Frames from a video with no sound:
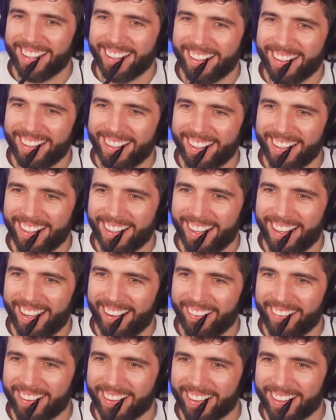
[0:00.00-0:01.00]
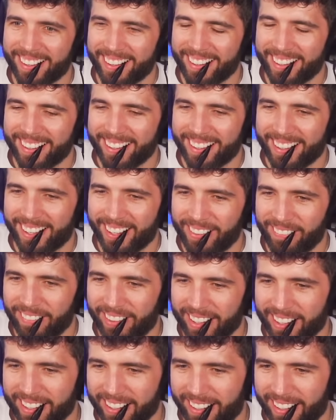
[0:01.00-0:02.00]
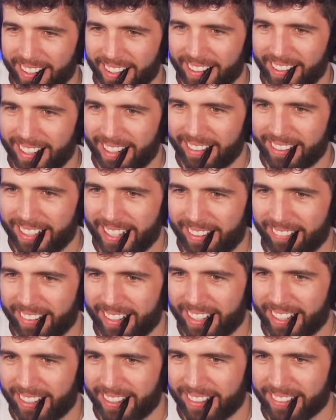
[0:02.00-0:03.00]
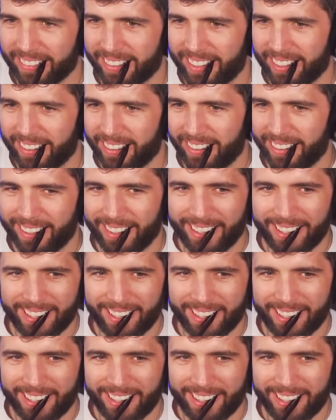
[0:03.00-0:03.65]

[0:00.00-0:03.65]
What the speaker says: Oh my god, I'd love to do that video as well.